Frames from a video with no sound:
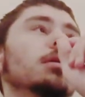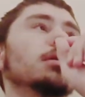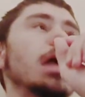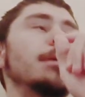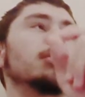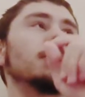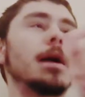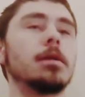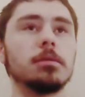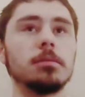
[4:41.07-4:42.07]
MX
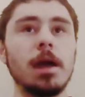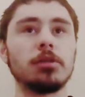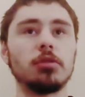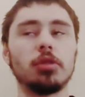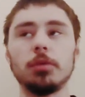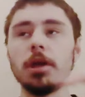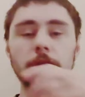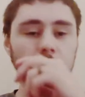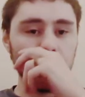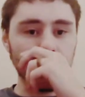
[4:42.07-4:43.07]
Master 3, I think
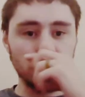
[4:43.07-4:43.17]
it is,